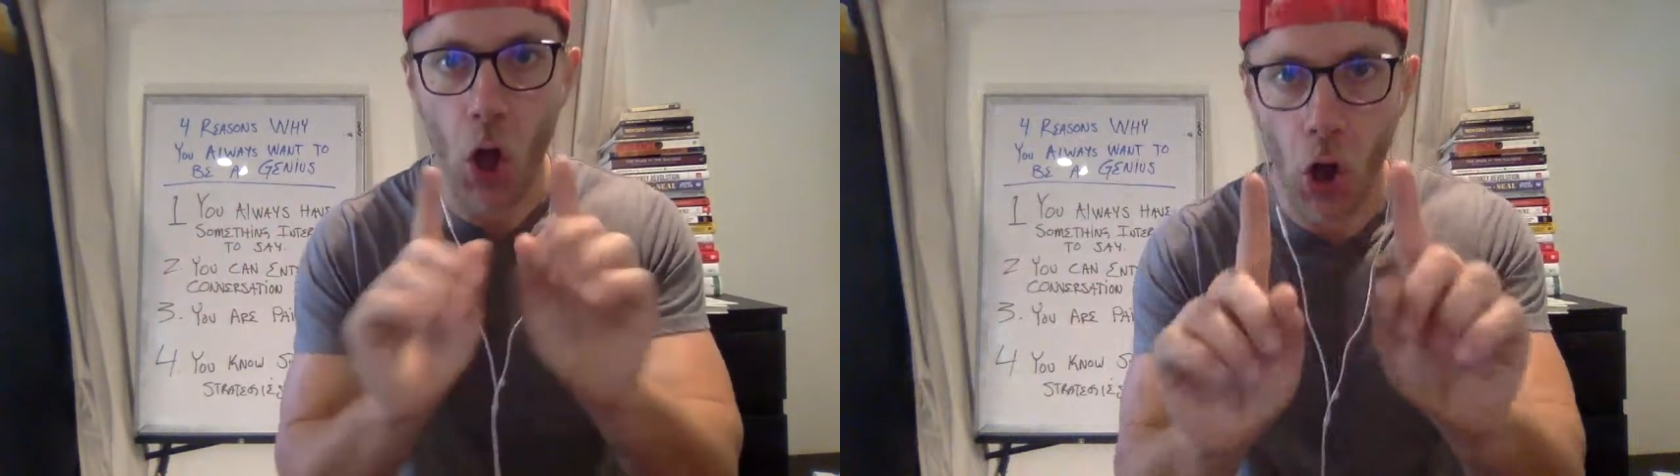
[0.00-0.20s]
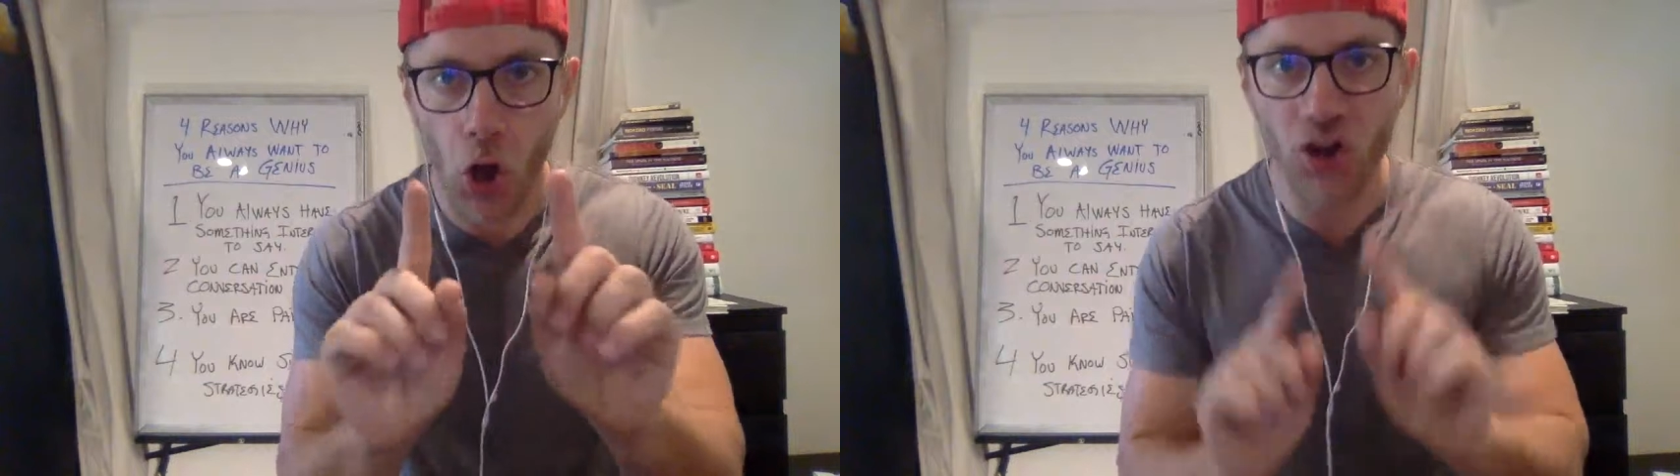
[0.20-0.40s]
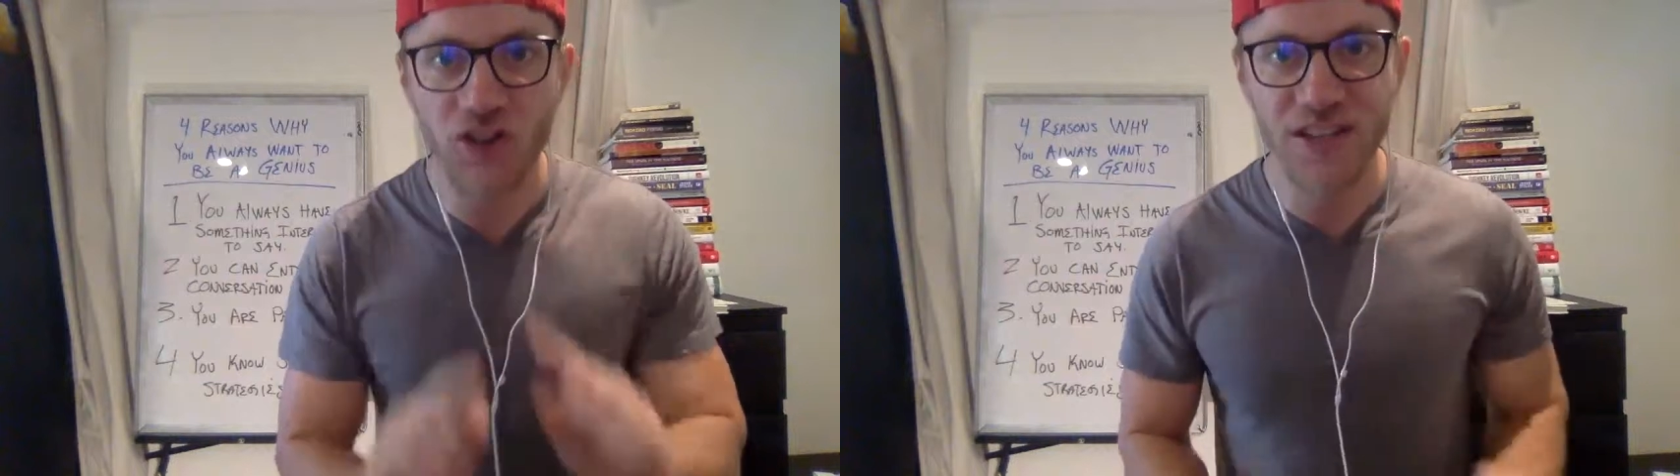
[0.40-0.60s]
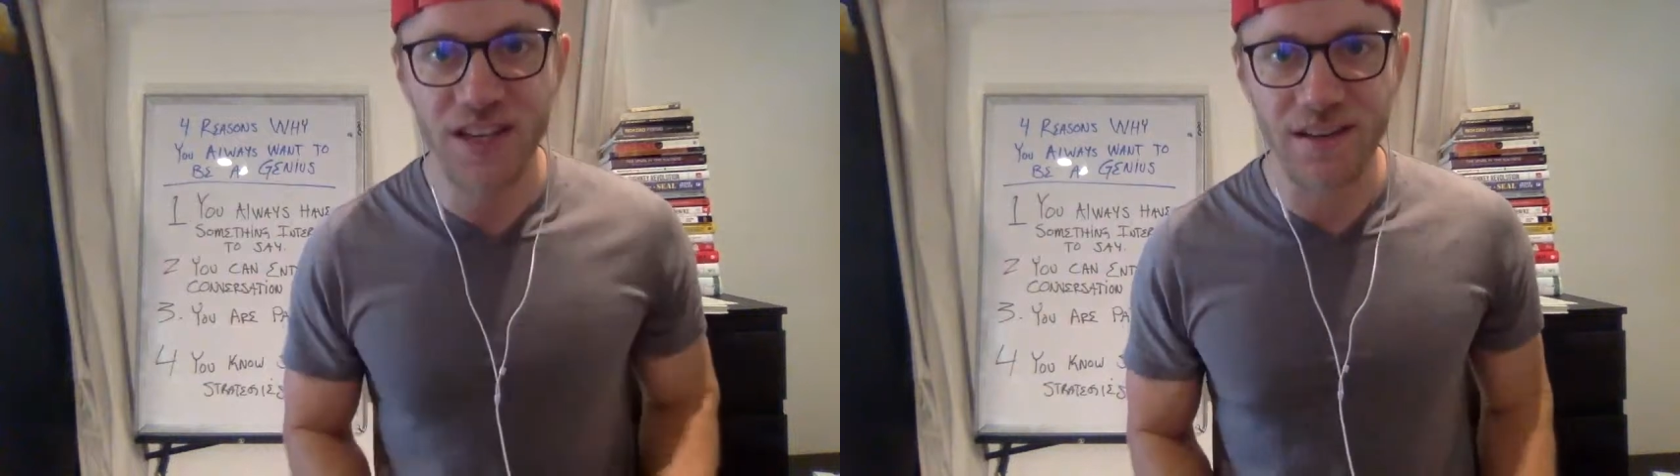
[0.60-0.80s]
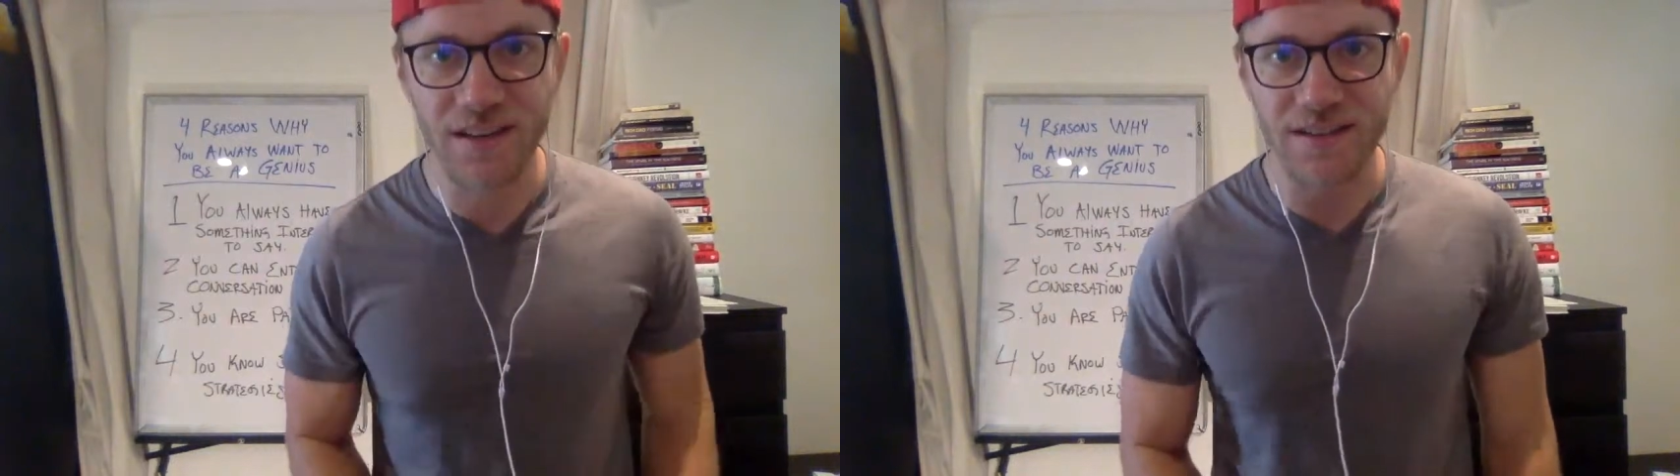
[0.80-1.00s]
All
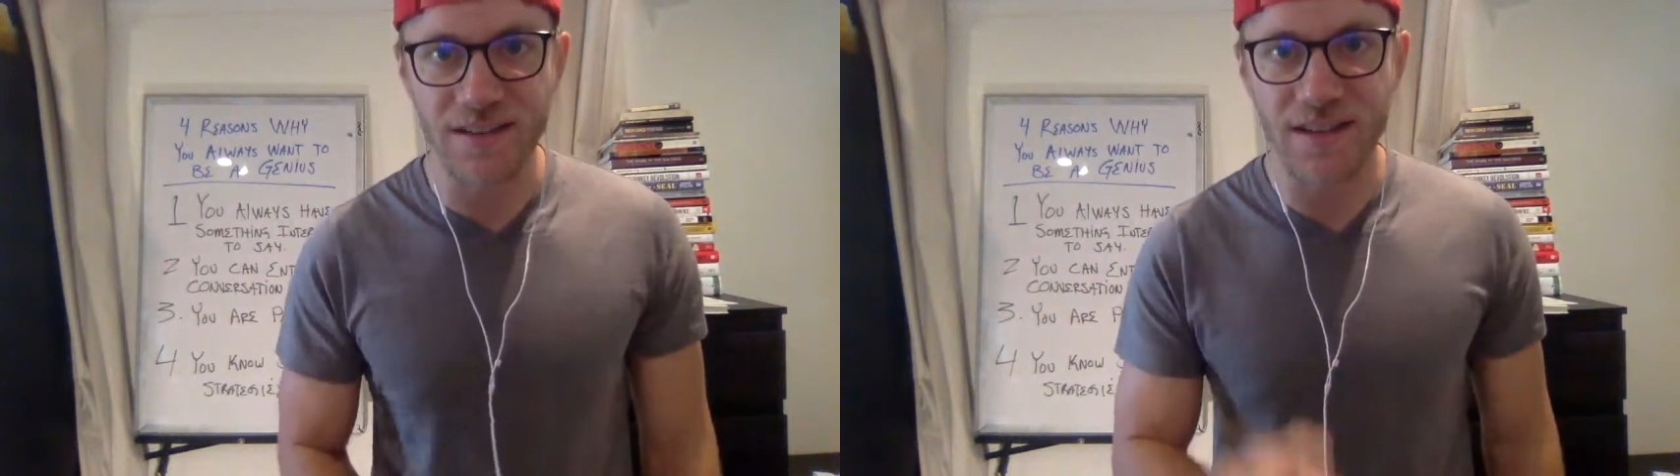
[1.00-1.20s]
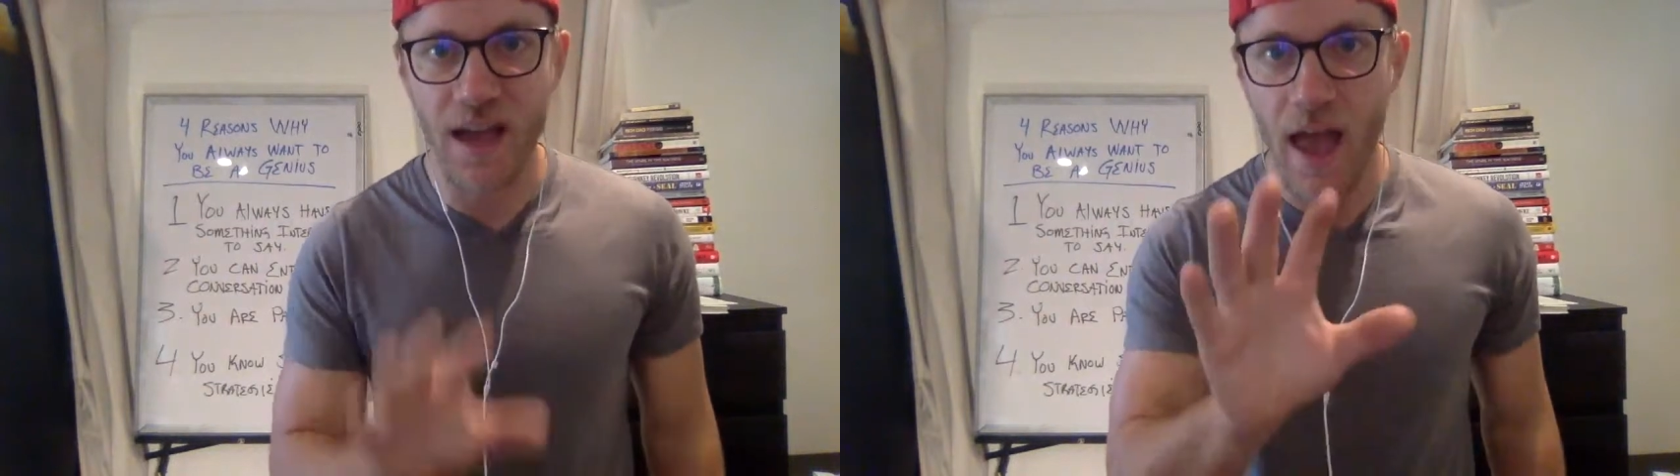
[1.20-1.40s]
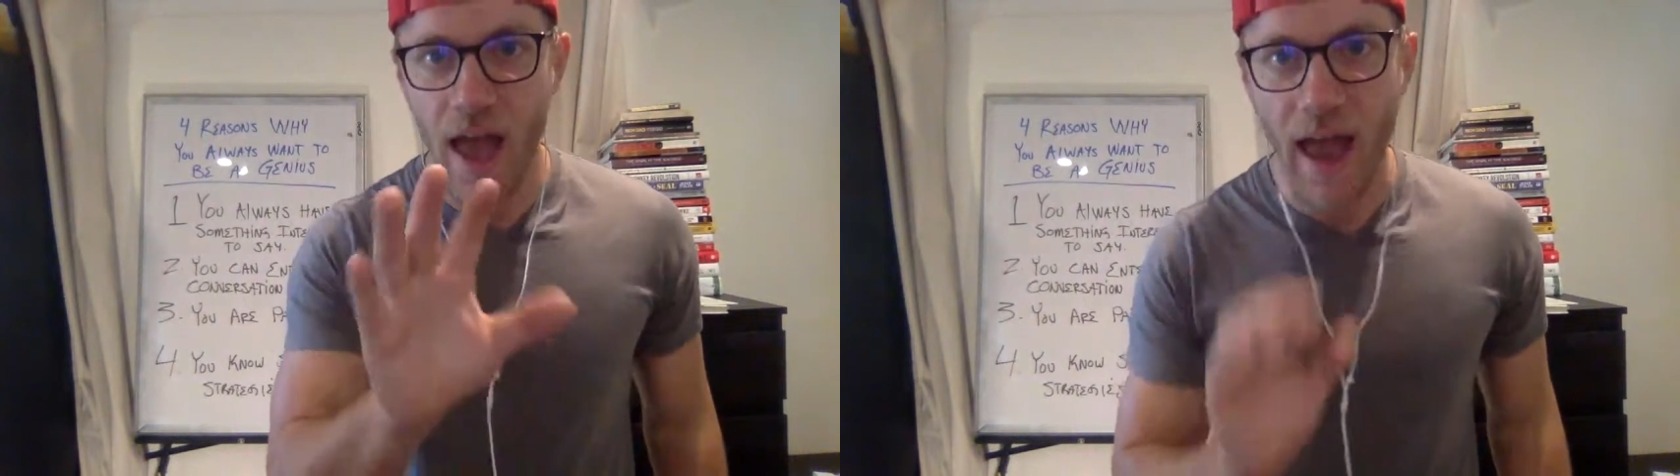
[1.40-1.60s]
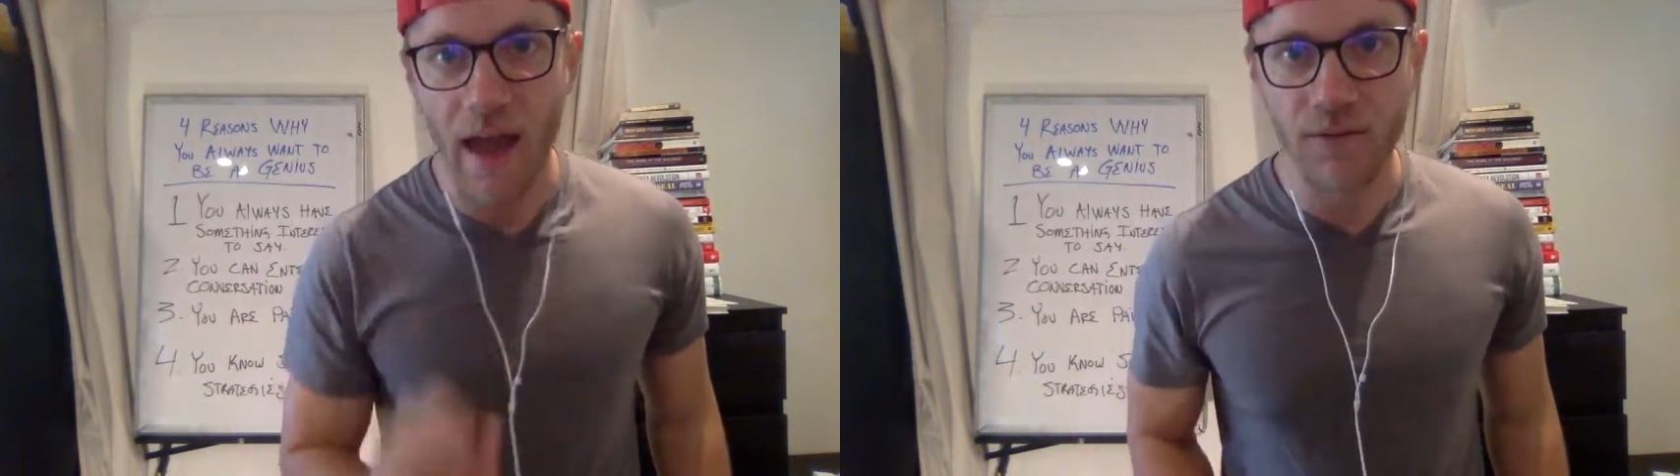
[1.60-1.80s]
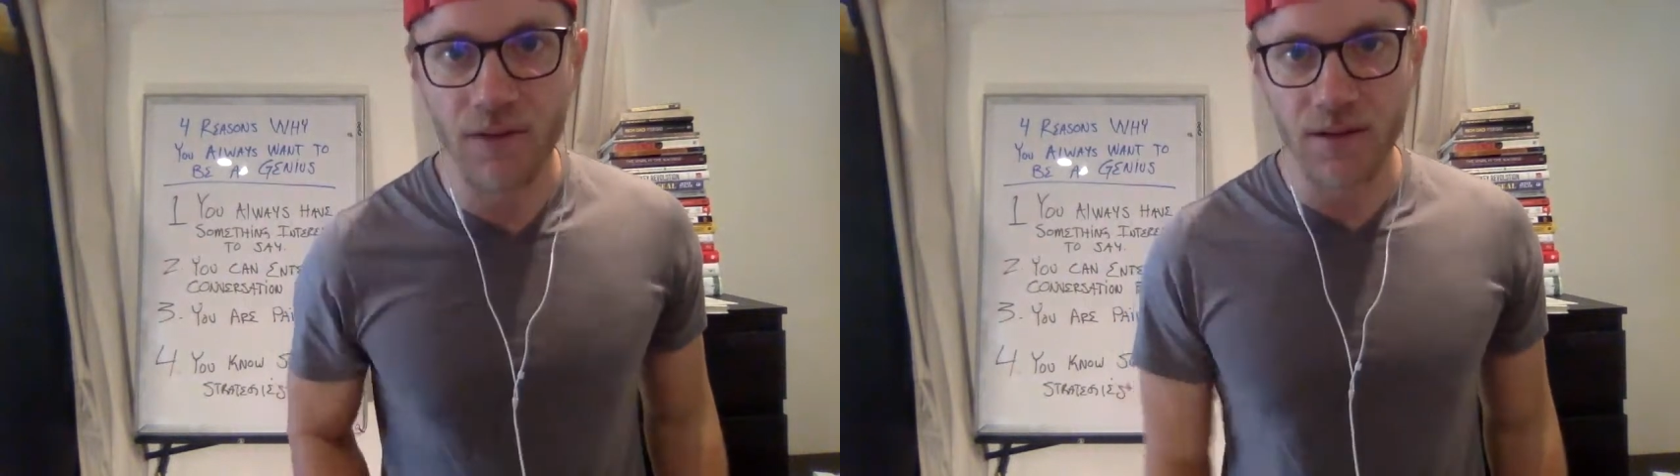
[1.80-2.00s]
geniuses
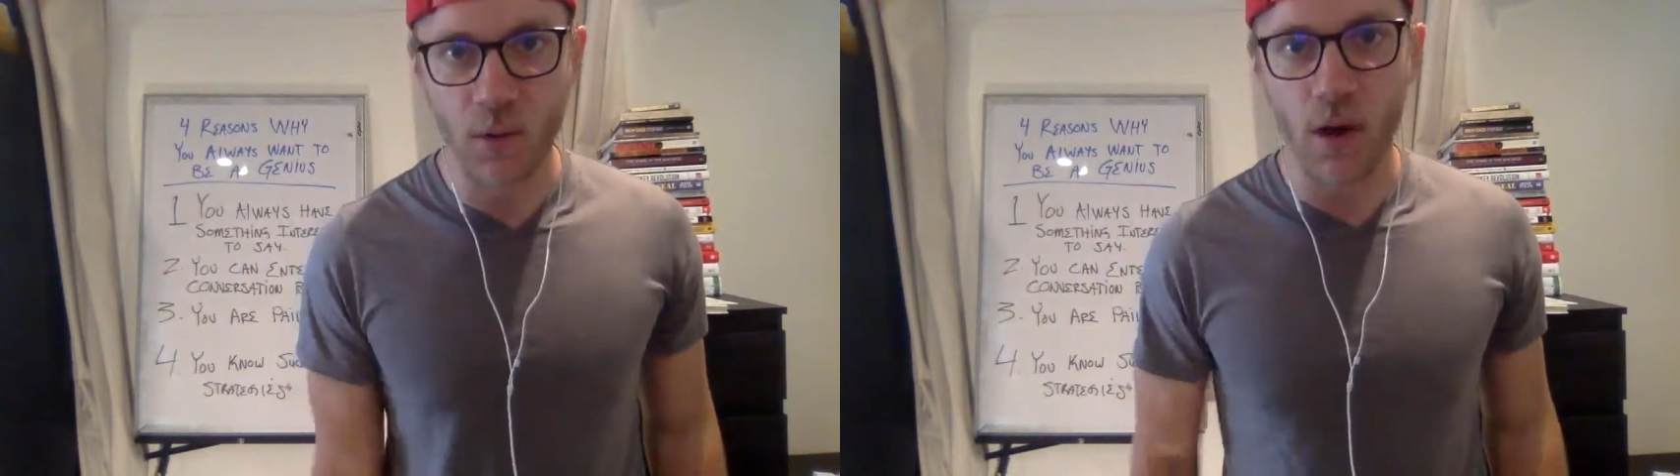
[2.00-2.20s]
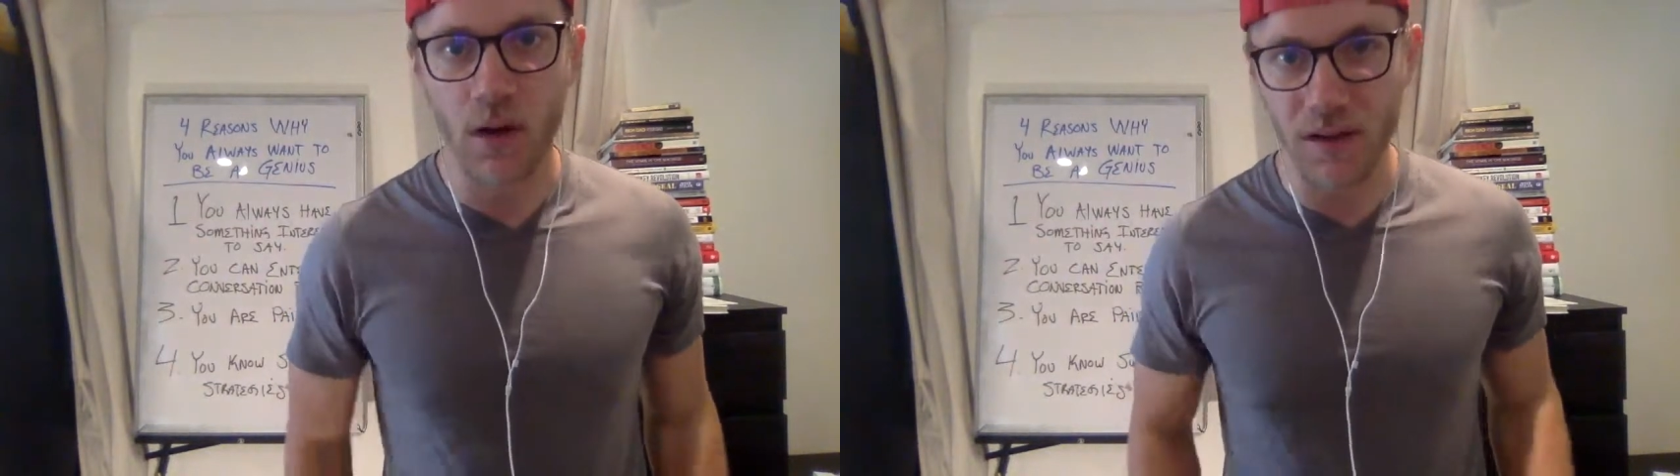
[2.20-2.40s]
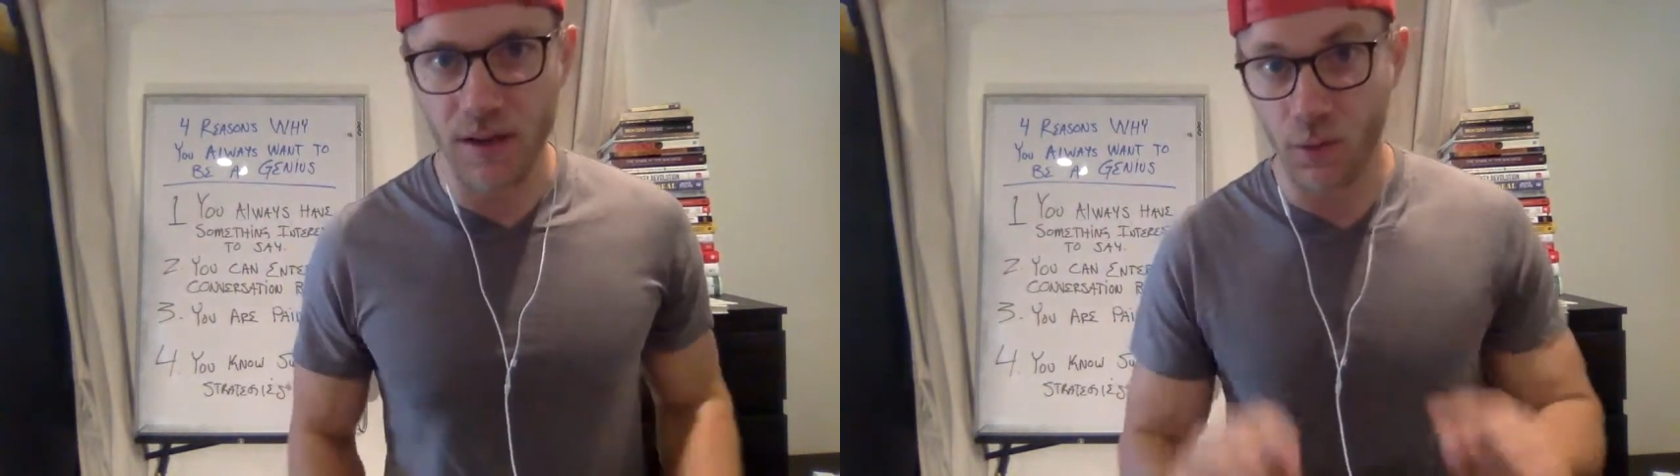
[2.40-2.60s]
have this quality